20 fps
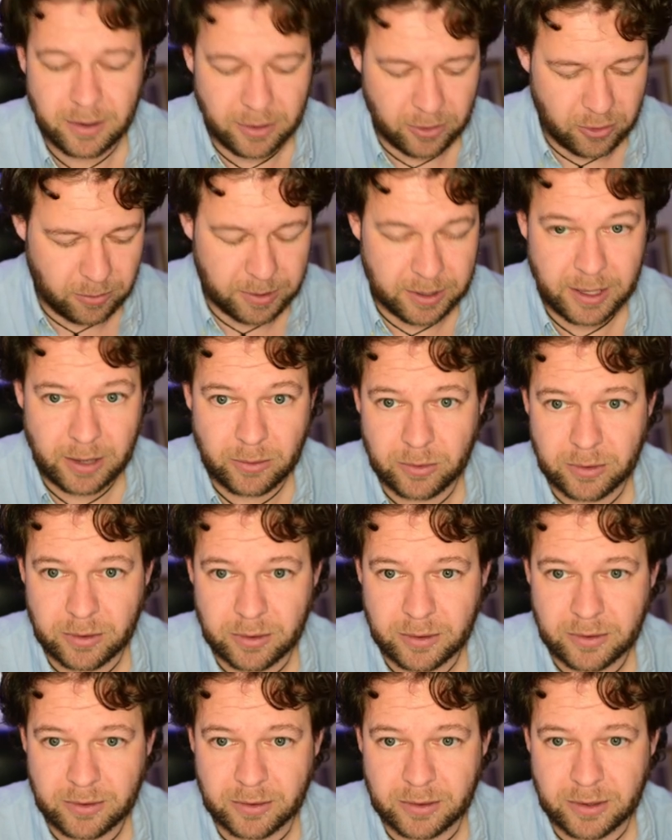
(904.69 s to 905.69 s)
Copy that
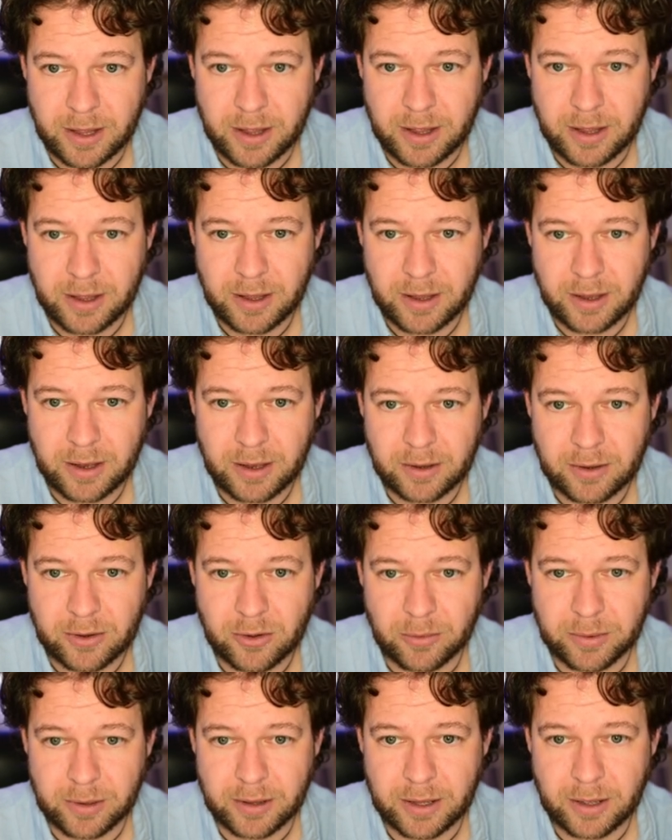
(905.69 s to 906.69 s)
one to there.
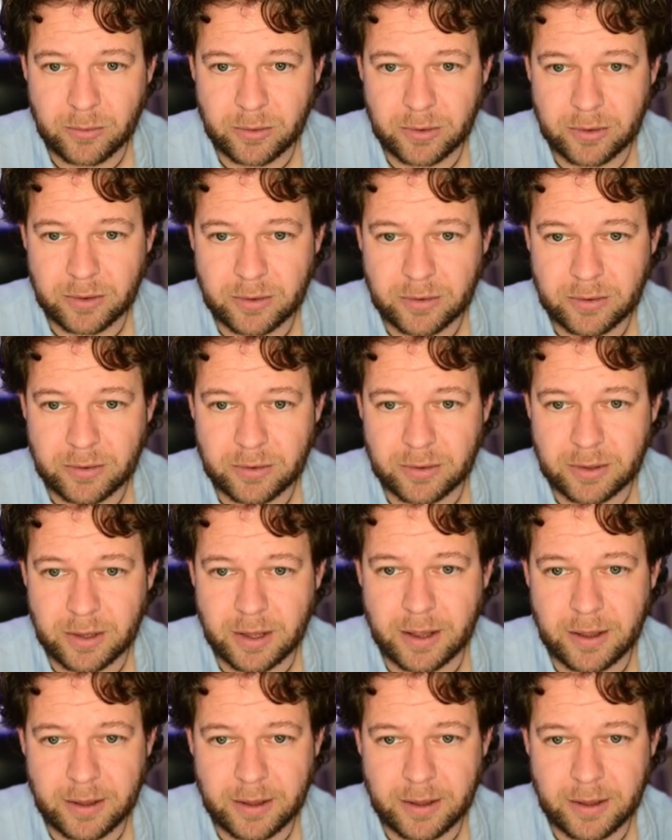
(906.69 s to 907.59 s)
Copy that one to there.